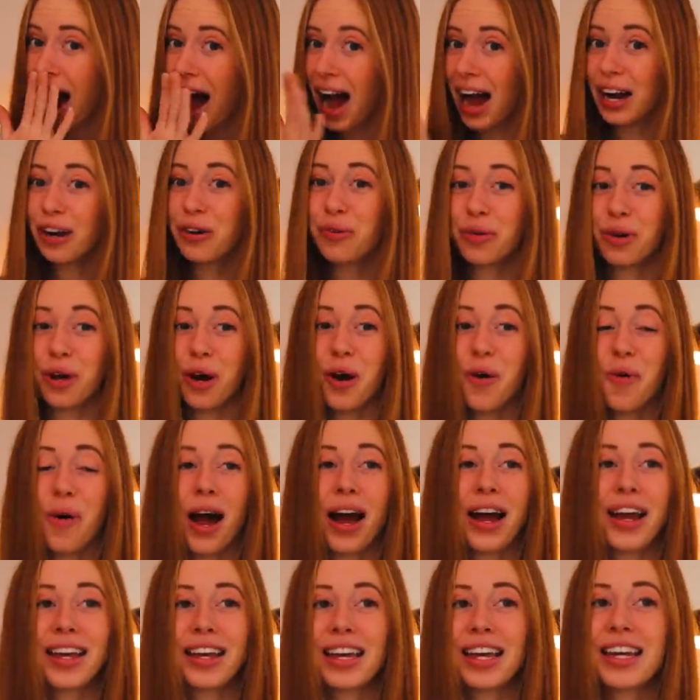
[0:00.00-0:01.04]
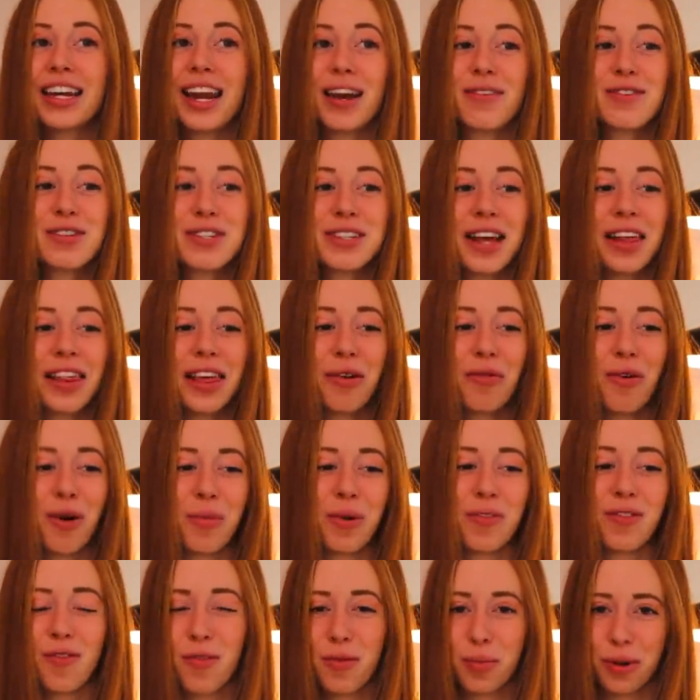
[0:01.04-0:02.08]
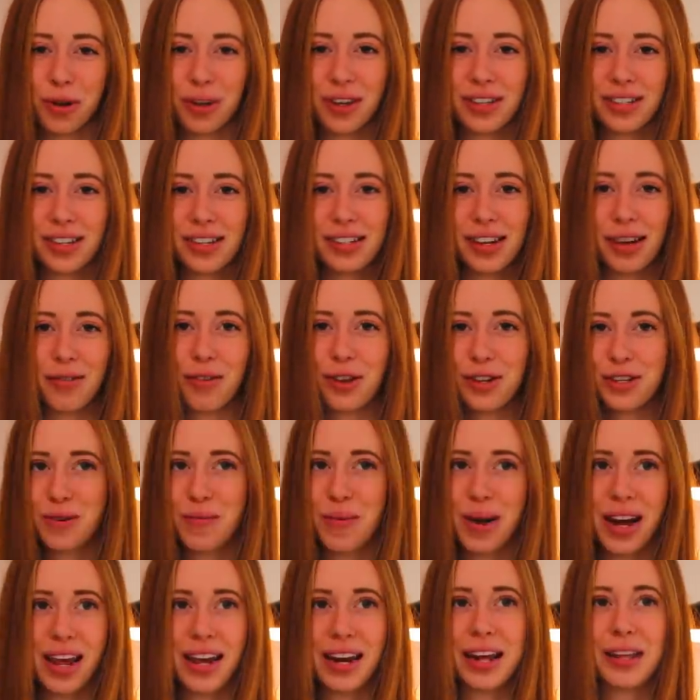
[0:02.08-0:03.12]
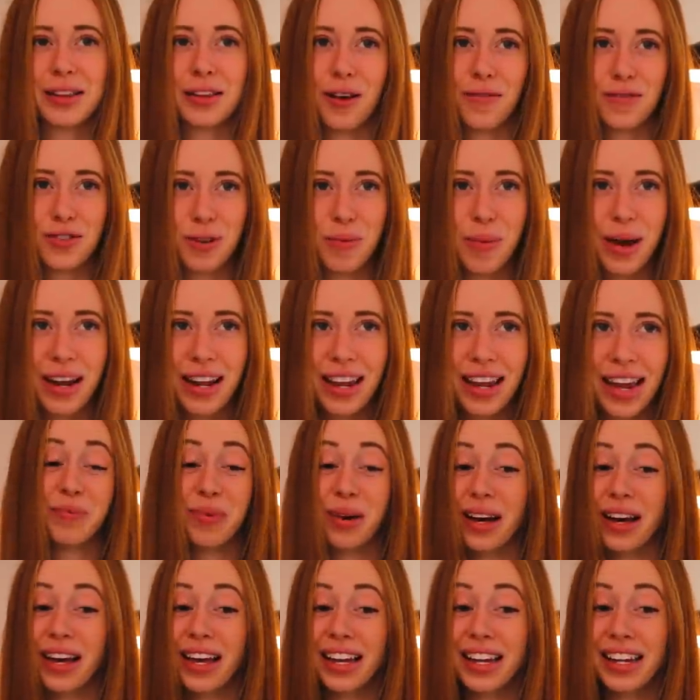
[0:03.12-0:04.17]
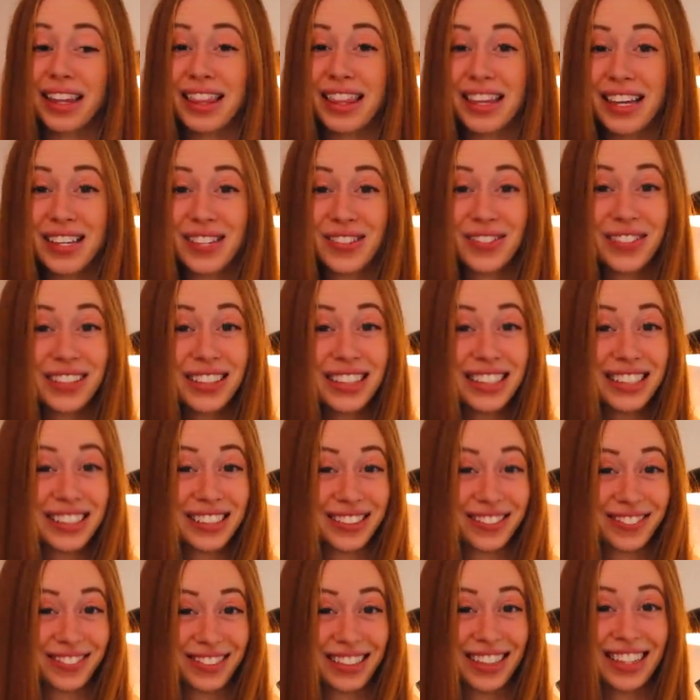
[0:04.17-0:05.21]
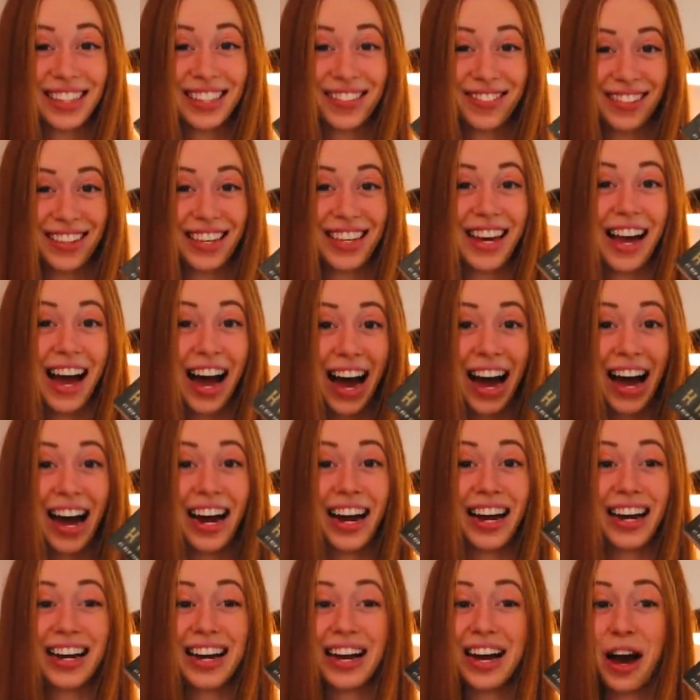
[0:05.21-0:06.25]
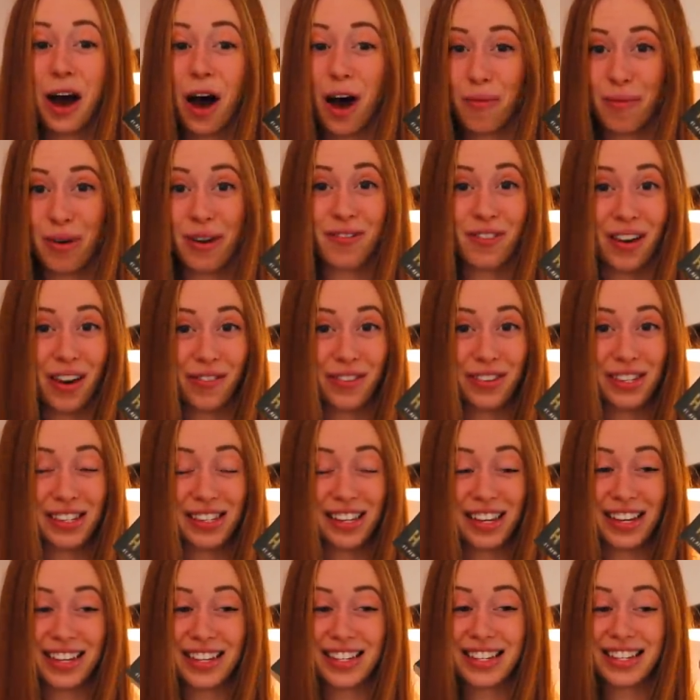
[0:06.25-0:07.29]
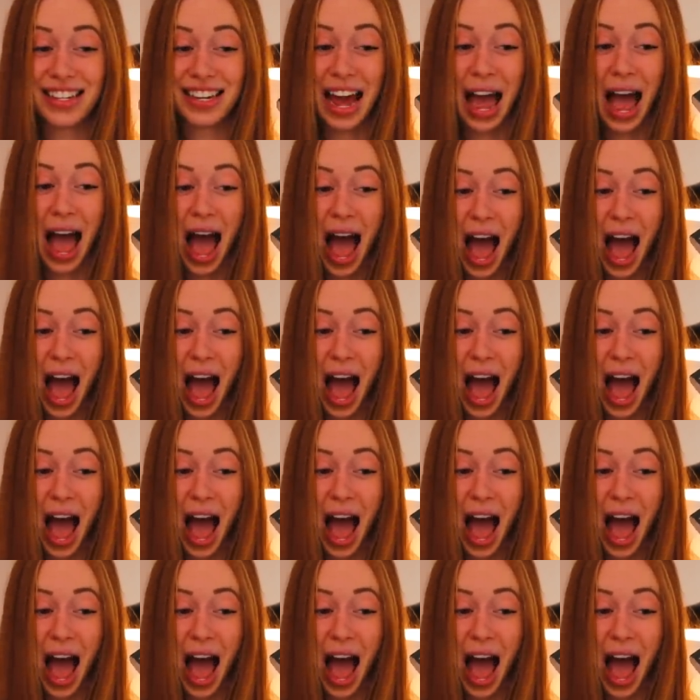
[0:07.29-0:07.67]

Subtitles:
I don't know. I can never say like what my favorite book is because I've read so many and I love so many, but this one is really, really high on my favorites list.